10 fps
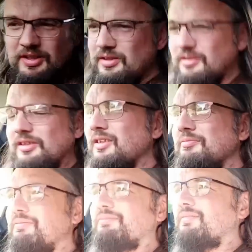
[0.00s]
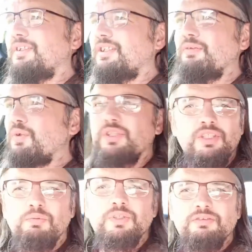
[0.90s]
and you
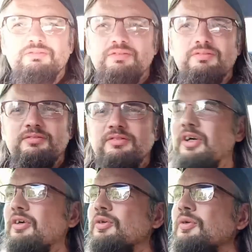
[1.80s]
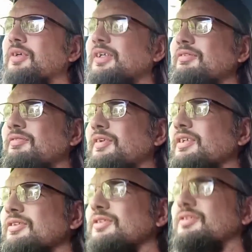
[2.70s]
wouldn't know. It
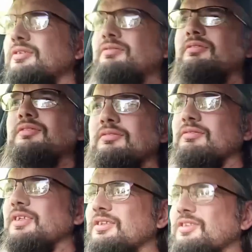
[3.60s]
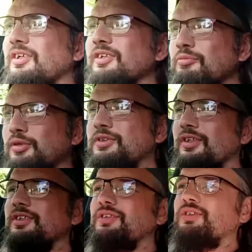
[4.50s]
feels as tight and
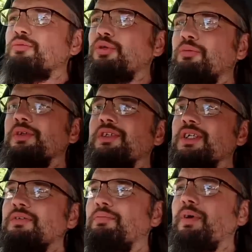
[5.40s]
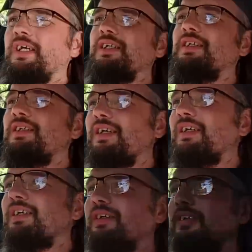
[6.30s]
precise as it probably did back in the
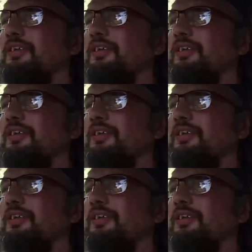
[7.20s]
day.